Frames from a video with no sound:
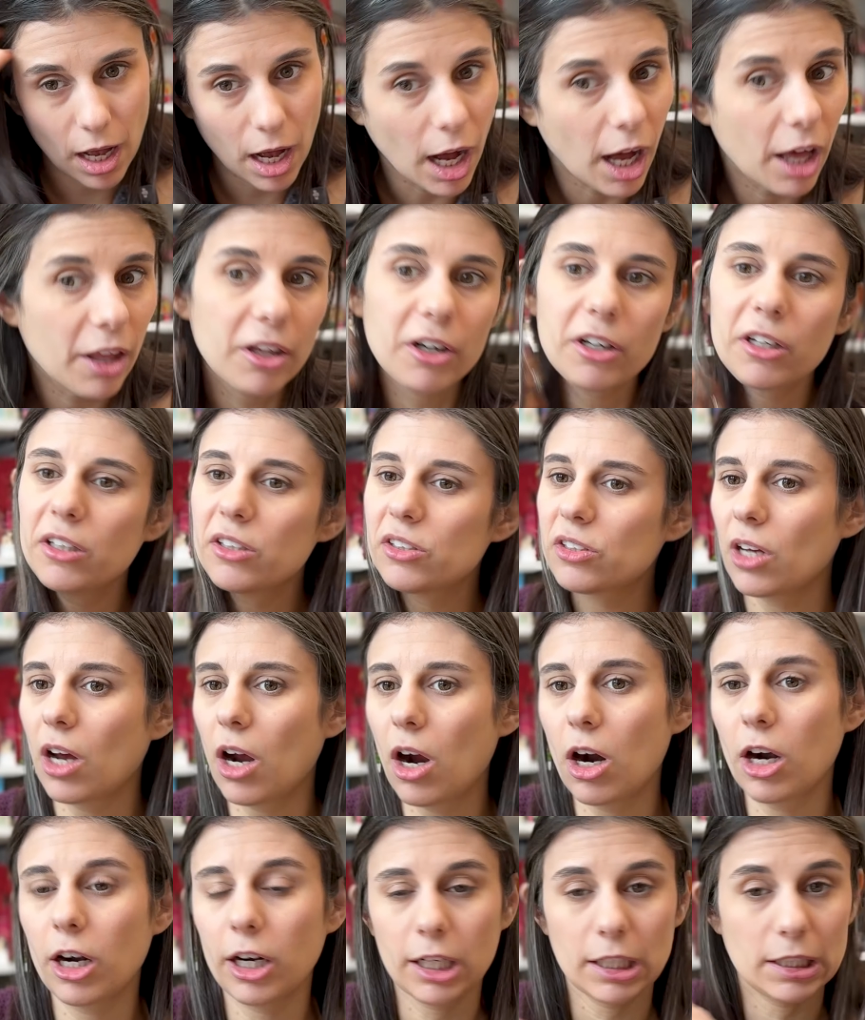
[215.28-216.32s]
Others
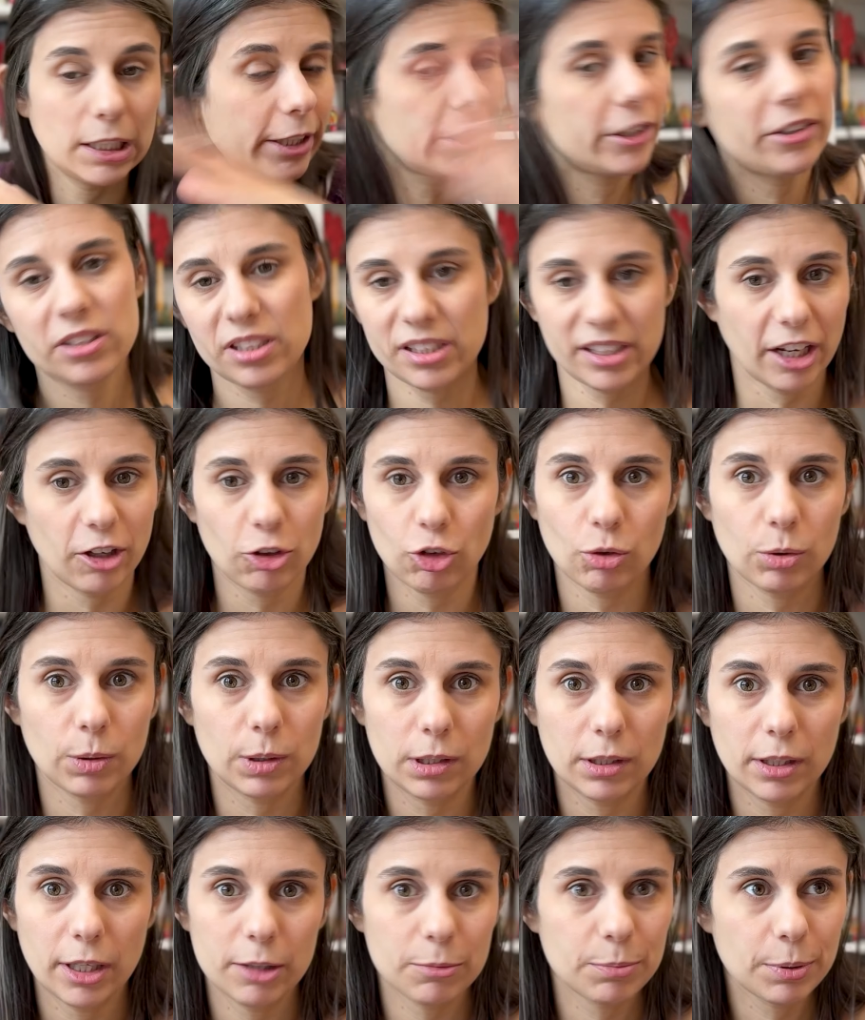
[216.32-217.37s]
are clear
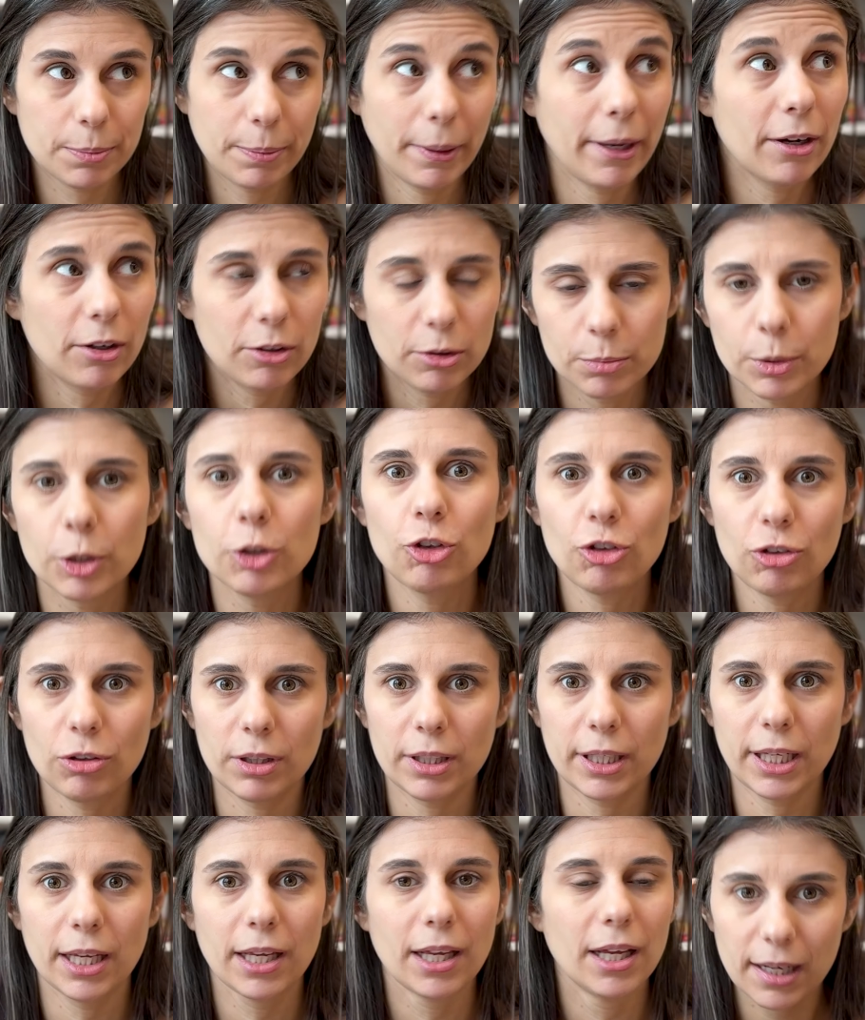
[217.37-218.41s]
schedule and prepare
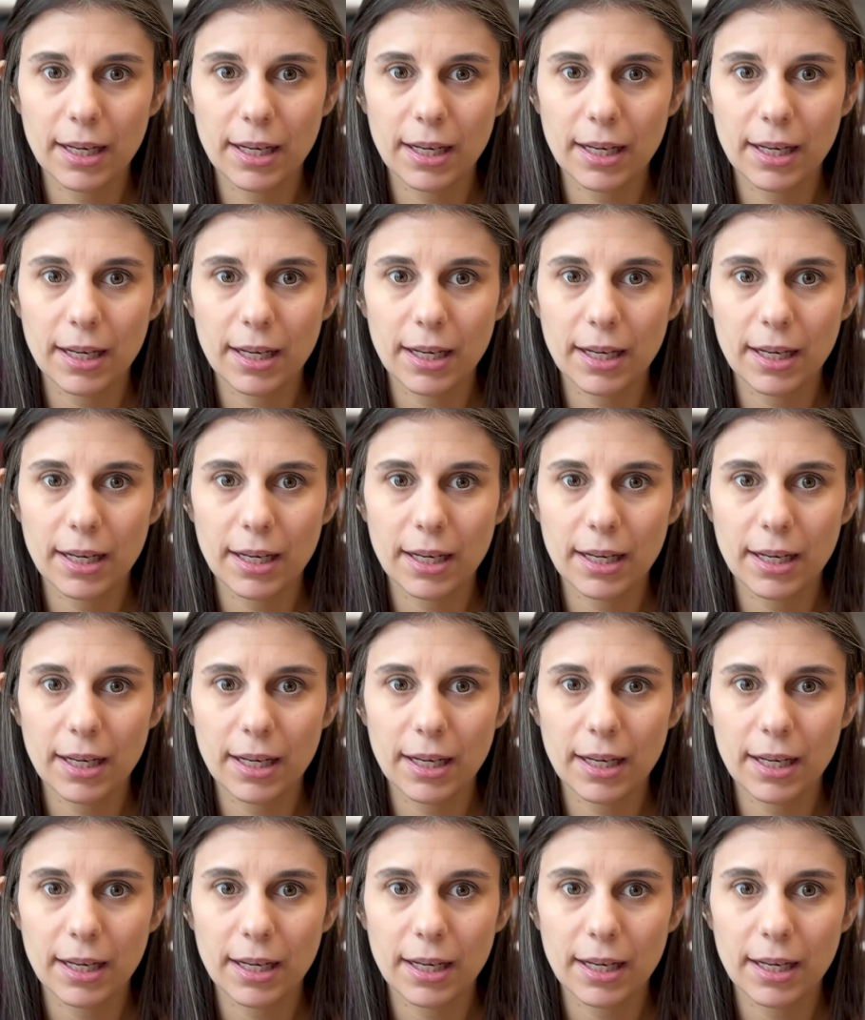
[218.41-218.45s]
emotionally.